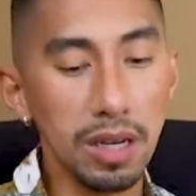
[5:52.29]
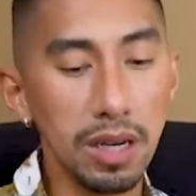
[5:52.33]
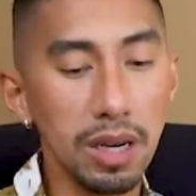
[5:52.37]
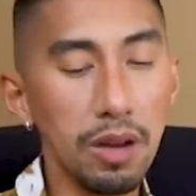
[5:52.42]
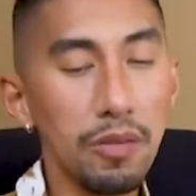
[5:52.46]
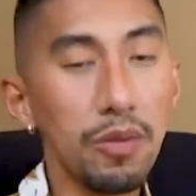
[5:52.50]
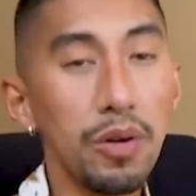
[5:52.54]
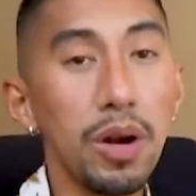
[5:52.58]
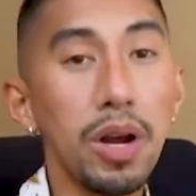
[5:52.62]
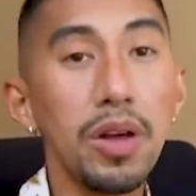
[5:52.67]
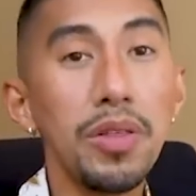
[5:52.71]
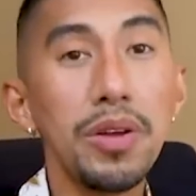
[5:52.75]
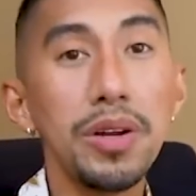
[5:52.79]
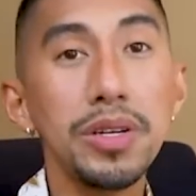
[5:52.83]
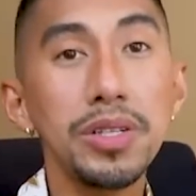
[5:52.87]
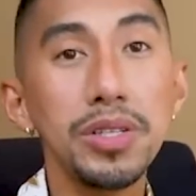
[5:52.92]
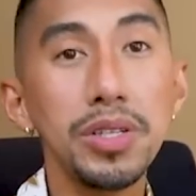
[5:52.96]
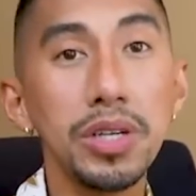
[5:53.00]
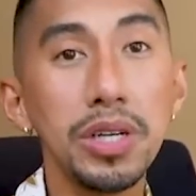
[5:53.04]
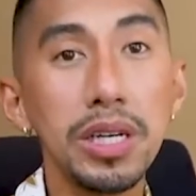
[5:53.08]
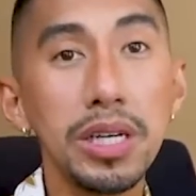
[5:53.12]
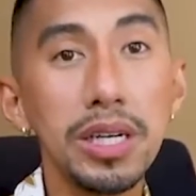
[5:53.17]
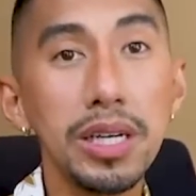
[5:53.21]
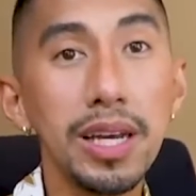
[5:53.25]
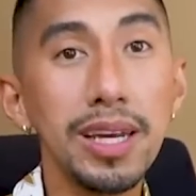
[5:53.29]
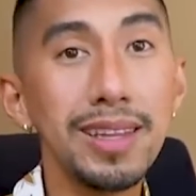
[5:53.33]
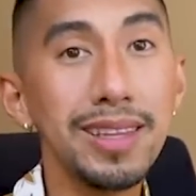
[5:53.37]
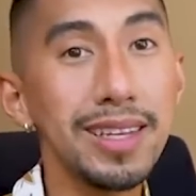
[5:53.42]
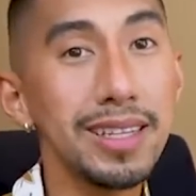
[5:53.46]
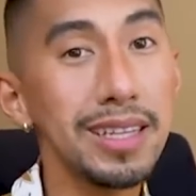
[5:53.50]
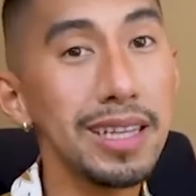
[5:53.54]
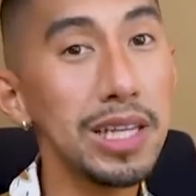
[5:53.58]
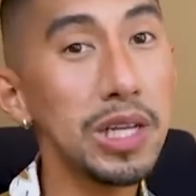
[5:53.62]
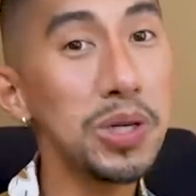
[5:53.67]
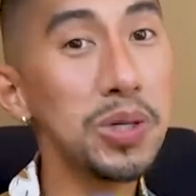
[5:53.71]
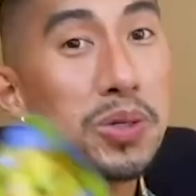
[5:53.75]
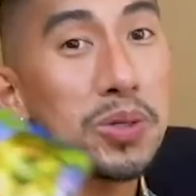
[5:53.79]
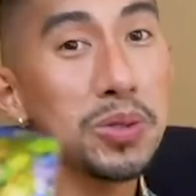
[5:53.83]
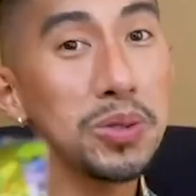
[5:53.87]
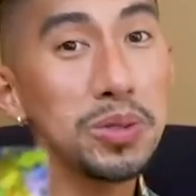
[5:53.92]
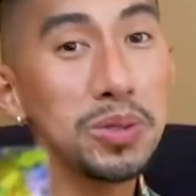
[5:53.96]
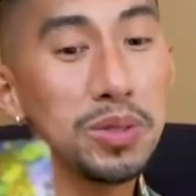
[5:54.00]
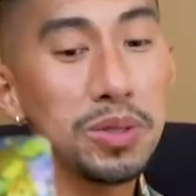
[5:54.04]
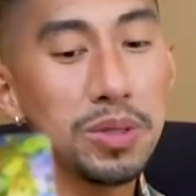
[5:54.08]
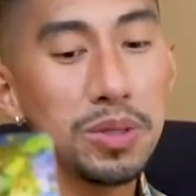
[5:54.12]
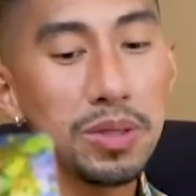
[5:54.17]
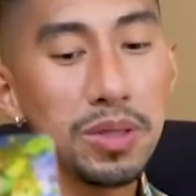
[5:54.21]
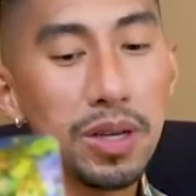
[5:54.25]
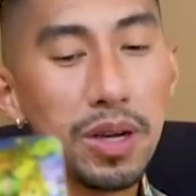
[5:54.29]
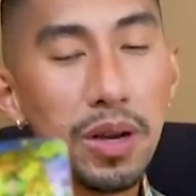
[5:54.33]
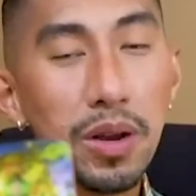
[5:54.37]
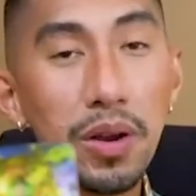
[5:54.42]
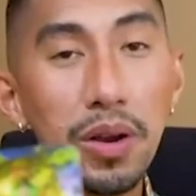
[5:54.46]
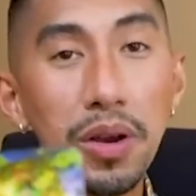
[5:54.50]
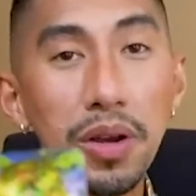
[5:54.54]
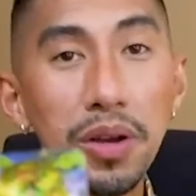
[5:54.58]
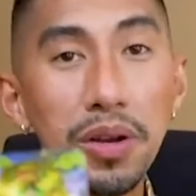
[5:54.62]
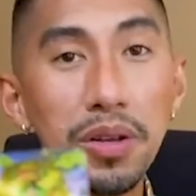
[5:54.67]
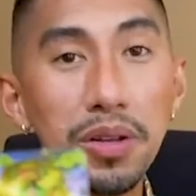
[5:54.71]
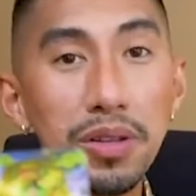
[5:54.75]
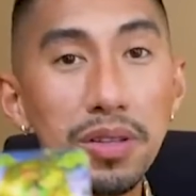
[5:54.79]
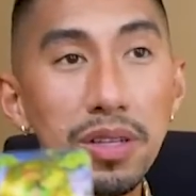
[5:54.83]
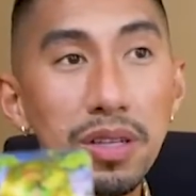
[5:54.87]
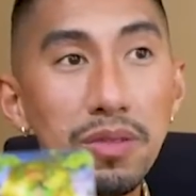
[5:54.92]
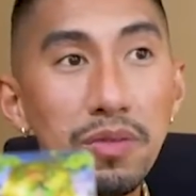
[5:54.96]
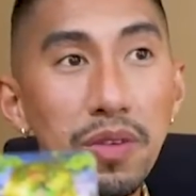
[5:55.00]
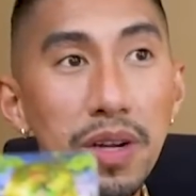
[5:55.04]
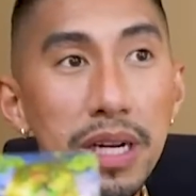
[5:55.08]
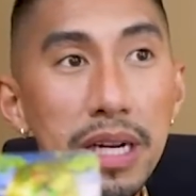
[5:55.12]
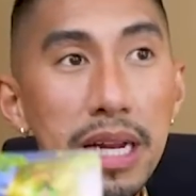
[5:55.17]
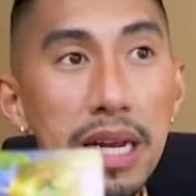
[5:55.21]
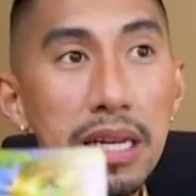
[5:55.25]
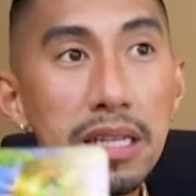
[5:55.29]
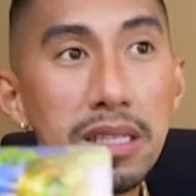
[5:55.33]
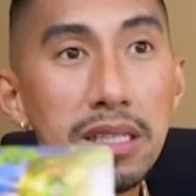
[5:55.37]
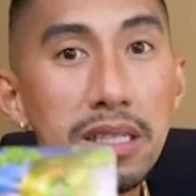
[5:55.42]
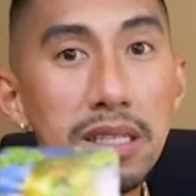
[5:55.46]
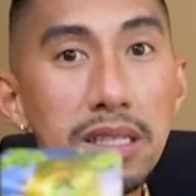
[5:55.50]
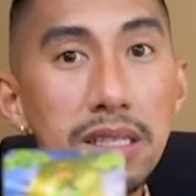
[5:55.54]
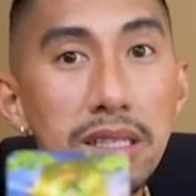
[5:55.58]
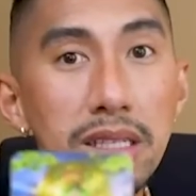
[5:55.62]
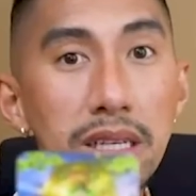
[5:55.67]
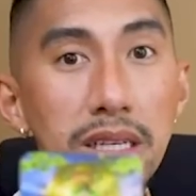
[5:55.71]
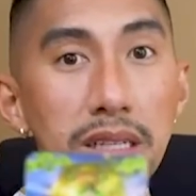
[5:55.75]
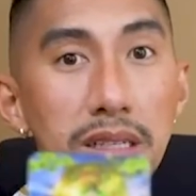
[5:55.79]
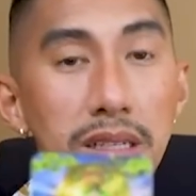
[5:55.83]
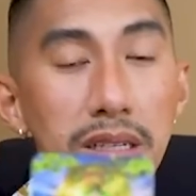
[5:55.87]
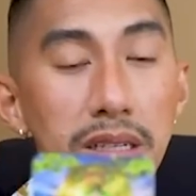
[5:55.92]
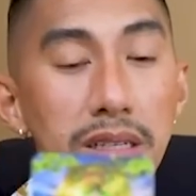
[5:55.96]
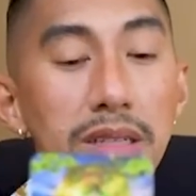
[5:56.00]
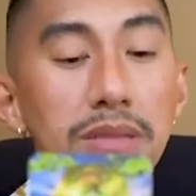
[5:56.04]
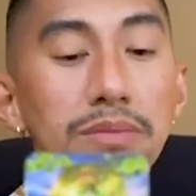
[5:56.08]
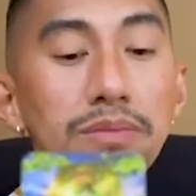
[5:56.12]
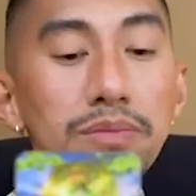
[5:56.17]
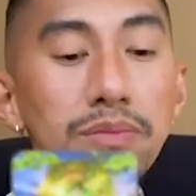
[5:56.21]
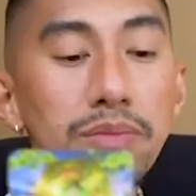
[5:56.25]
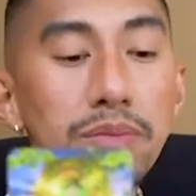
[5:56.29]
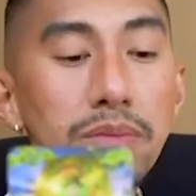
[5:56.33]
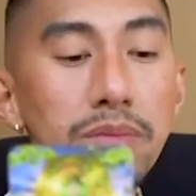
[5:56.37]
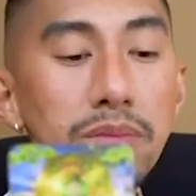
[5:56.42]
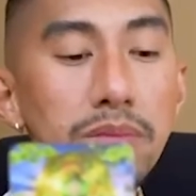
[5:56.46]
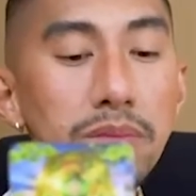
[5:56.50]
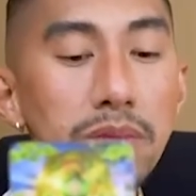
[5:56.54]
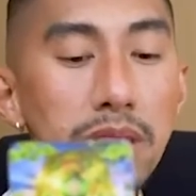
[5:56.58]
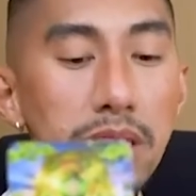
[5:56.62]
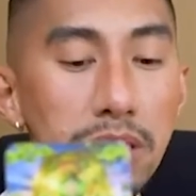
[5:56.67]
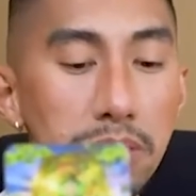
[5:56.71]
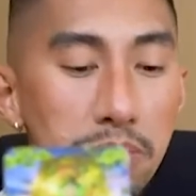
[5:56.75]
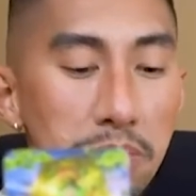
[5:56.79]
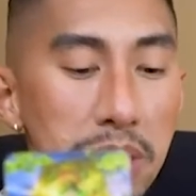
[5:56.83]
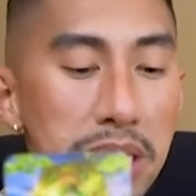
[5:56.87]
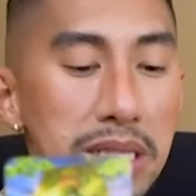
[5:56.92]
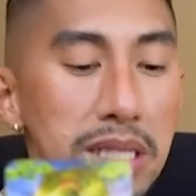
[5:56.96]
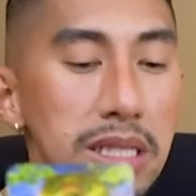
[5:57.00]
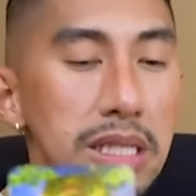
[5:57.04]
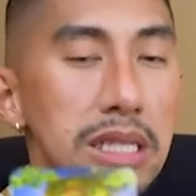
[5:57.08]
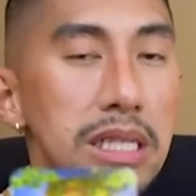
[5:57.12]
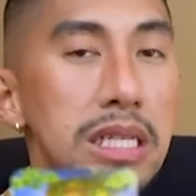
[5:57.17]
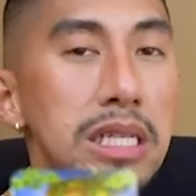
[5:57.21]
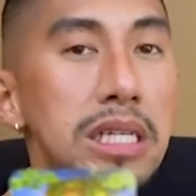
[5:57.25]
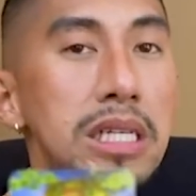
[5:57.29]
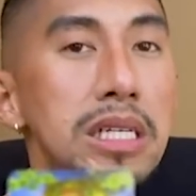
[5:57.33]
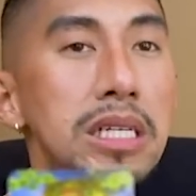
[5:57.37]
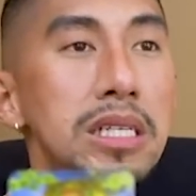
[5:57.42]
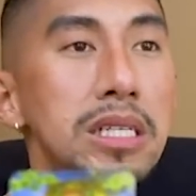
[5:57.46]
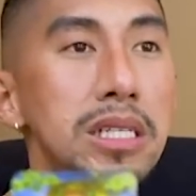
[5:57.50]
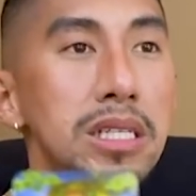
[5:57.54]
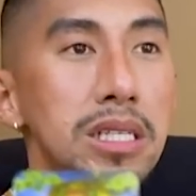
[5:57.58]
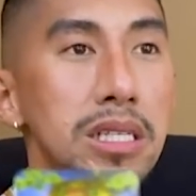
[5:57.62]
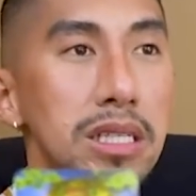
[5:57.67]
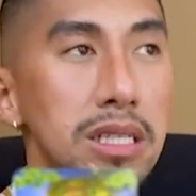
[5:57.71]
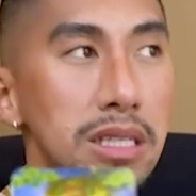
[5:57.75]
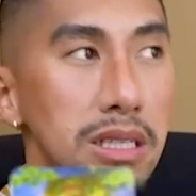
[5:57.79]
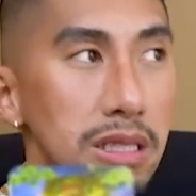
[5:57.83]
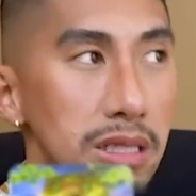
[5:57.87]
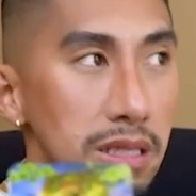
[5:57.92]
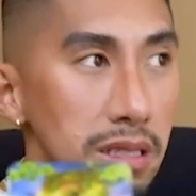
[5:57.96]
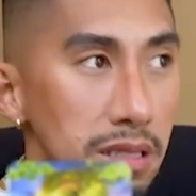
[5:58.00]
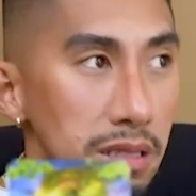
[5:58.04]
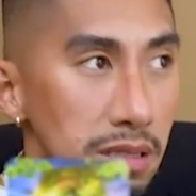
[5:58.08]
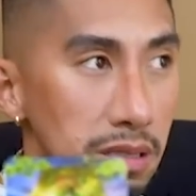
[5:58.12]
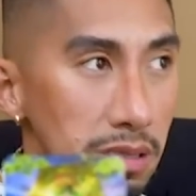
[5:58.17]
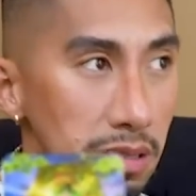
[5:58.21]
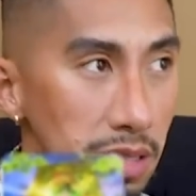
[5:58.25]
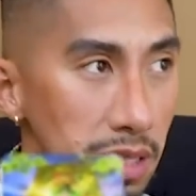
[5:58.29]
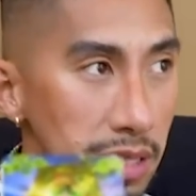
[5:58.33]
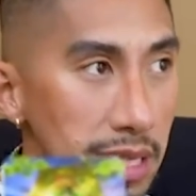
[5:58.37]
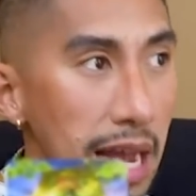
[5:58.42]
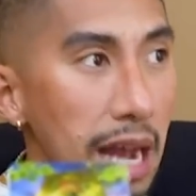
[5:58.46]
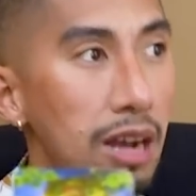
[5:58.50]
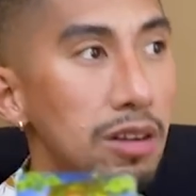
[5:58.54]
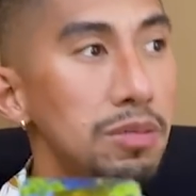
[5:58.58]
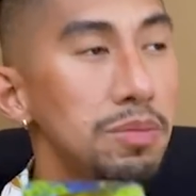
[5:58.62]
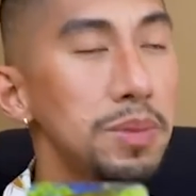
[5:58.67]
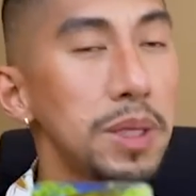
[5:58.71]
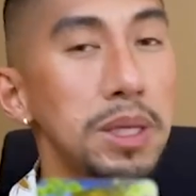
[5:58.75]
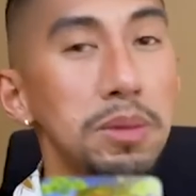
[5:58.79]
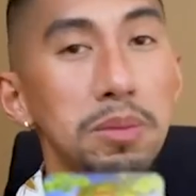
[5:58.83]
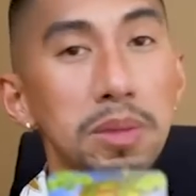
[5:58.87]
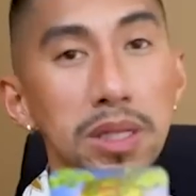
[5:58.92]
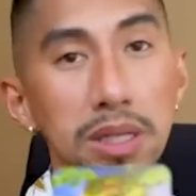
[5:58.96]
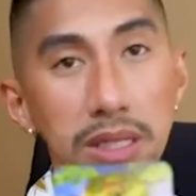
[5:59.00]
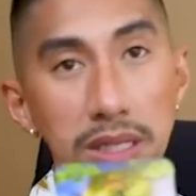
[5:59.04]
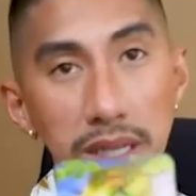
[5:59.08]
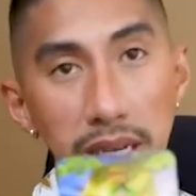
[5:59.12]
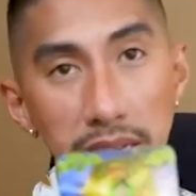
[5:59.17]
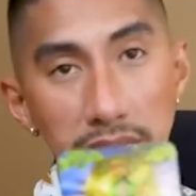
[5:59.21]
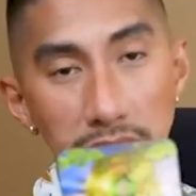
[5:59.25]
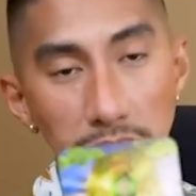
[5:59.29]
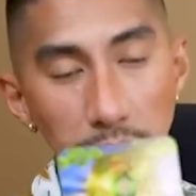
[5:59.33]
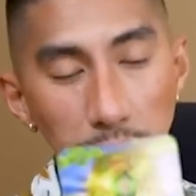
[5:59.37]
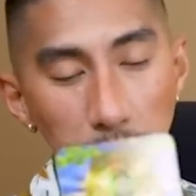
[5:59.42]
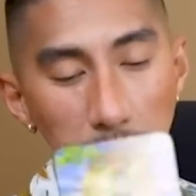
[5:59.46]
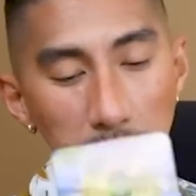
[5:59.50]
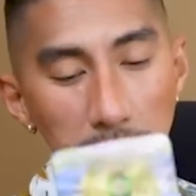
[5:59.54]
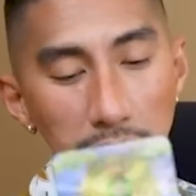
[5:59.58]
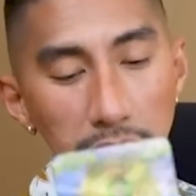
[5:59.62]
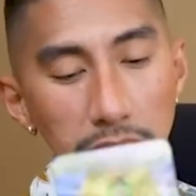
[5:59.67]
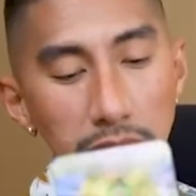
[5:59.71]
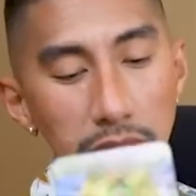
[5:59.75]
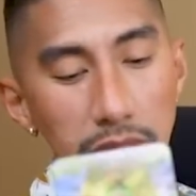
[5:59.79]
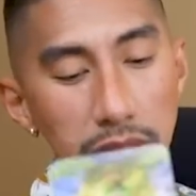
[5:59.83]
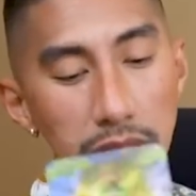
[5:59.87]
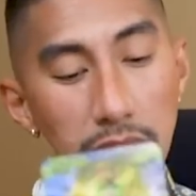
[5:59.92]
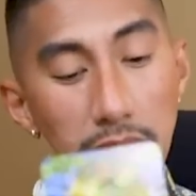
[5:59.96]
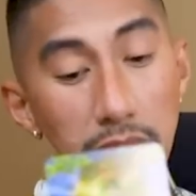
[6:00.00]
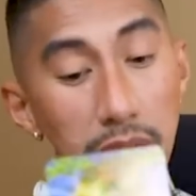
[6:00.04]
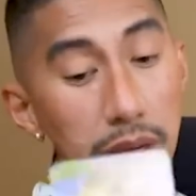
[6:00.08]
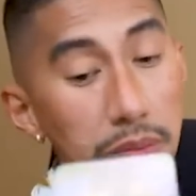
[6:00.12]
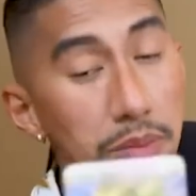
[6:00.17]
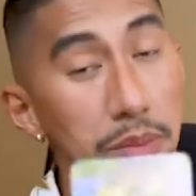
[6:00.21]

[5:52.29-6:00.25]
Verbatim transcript: Now for others, you're gonna get that loan, okay? That finance, that um, that business, uh, the down payment is Ace of Pentacles.